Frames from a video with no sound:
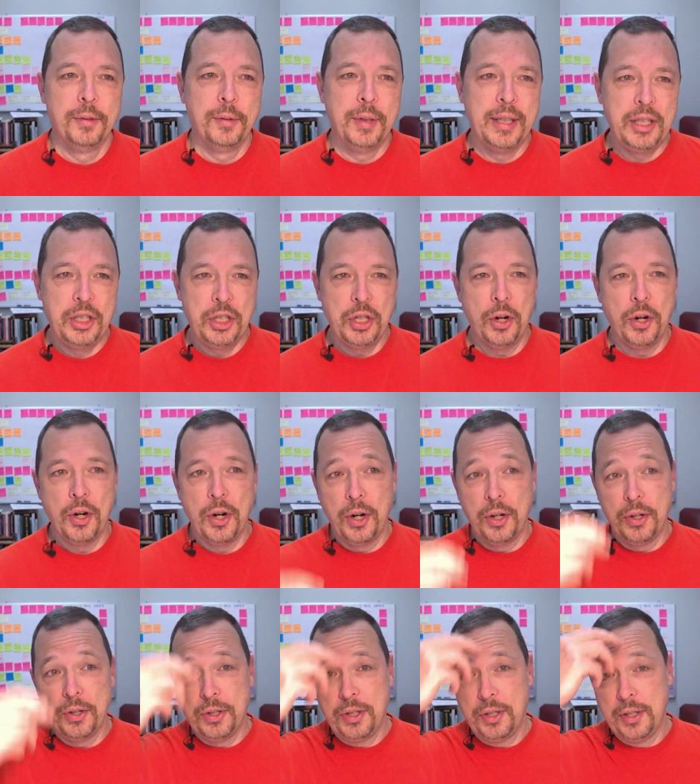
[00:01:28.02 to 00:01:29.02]

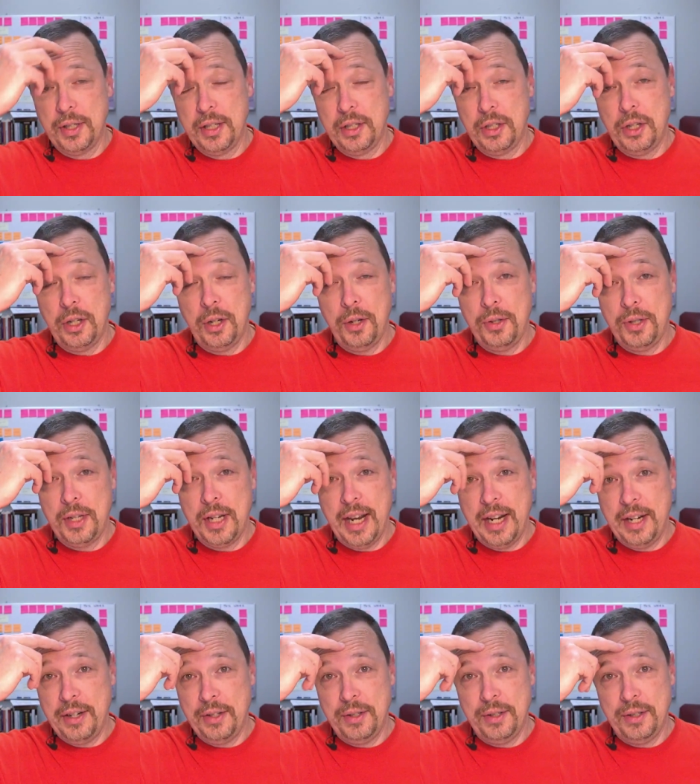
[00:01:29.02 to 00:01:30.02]
recharge. And then
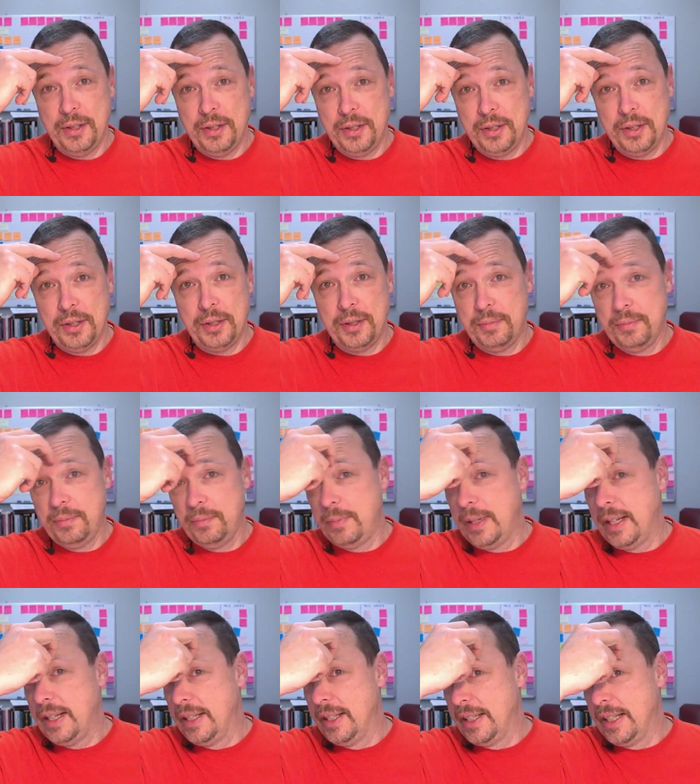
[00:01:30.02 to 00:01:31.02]
Tuesday, just
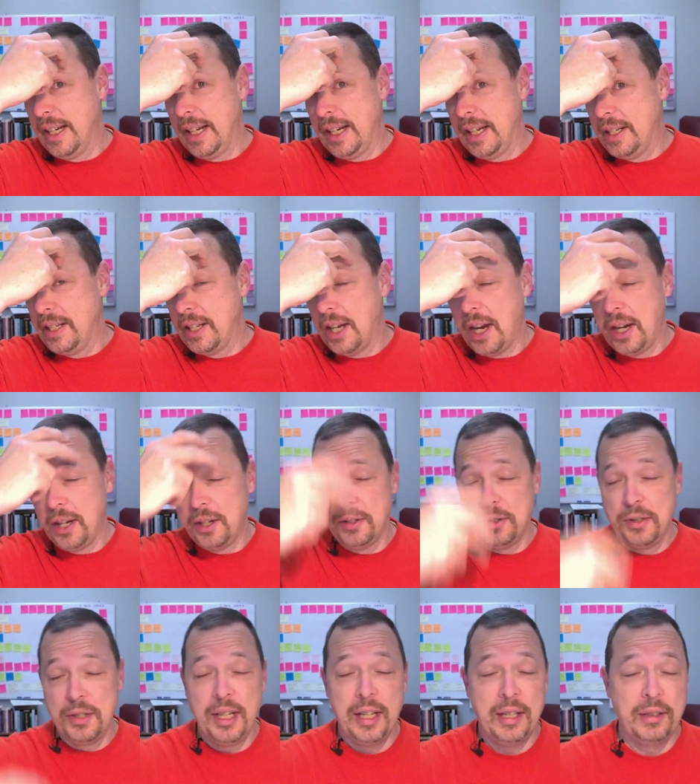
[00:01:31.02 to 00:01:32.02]
being sick and
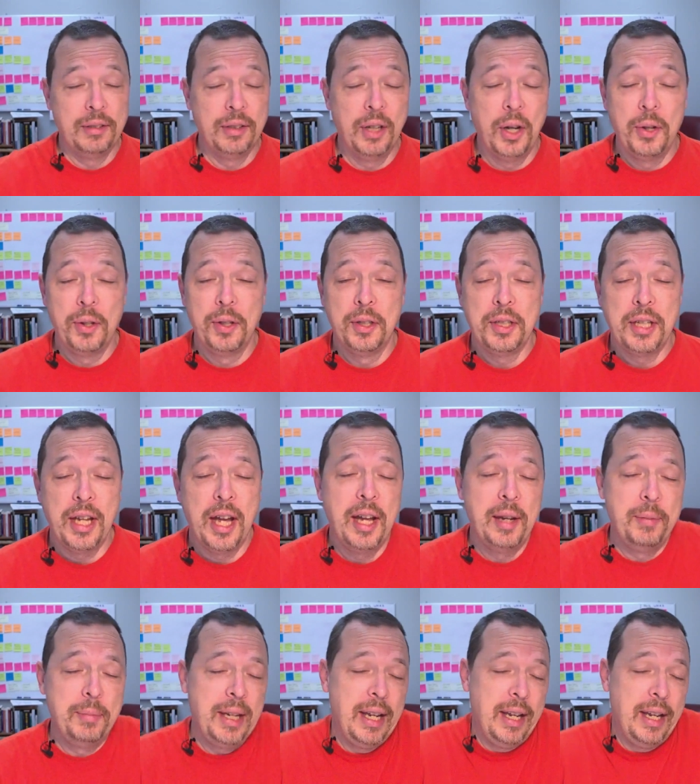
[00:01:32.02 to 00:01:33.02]
tired, sick all the
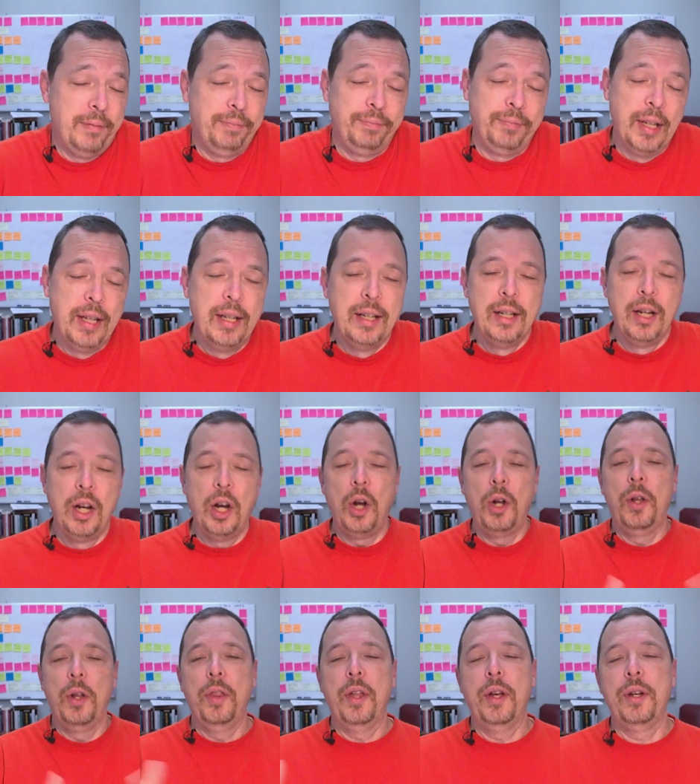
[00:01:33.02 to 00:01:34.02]
time, can't.
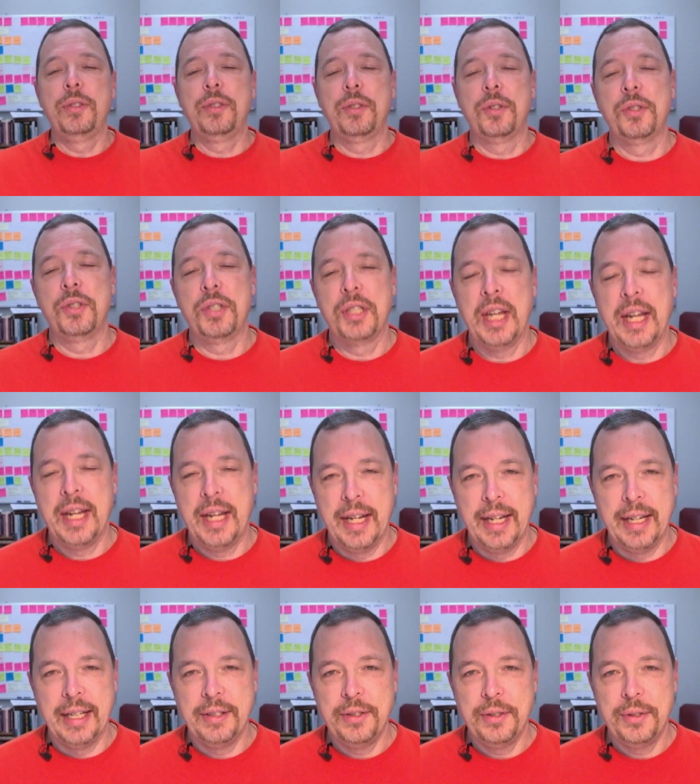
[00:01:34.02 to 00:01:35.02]
All those are
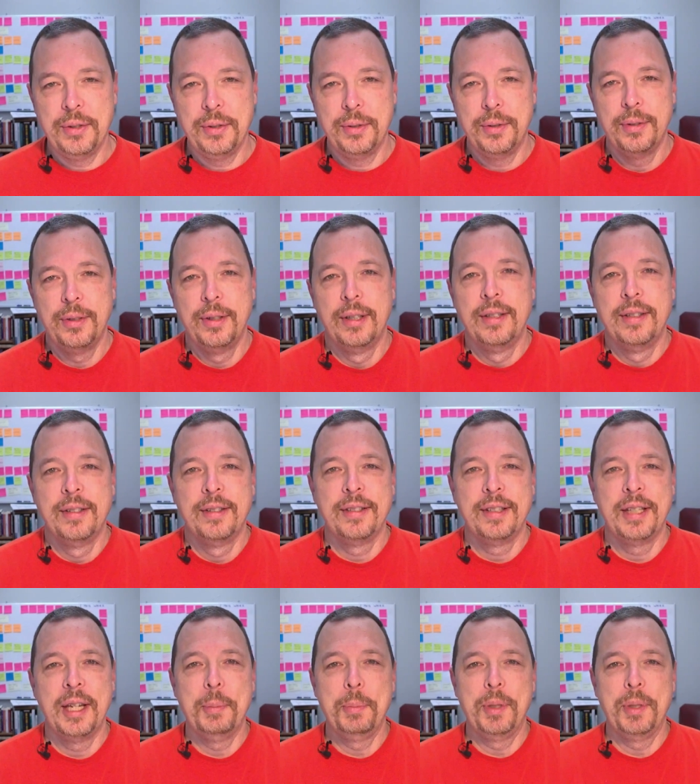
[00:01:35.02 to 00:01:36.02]
signs,
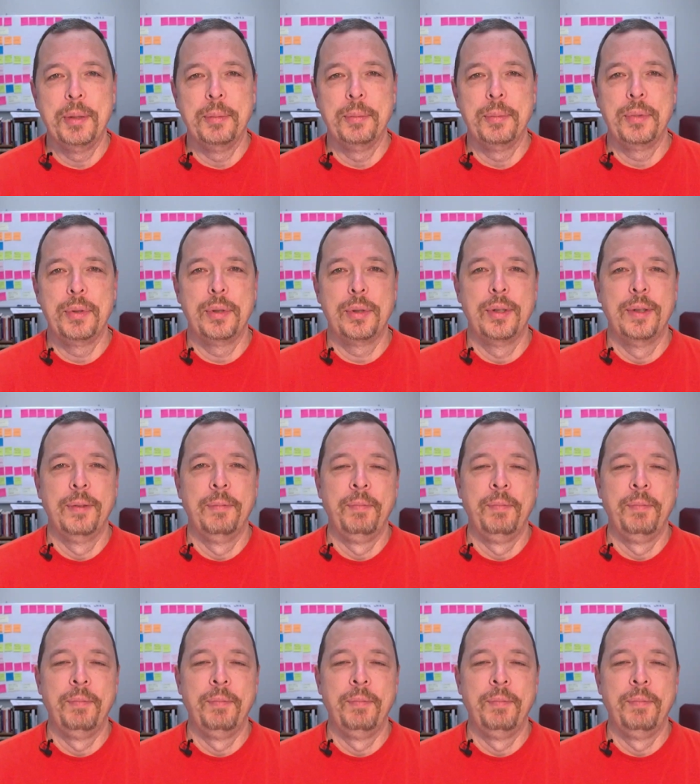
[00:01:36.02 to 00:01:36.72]
symptoms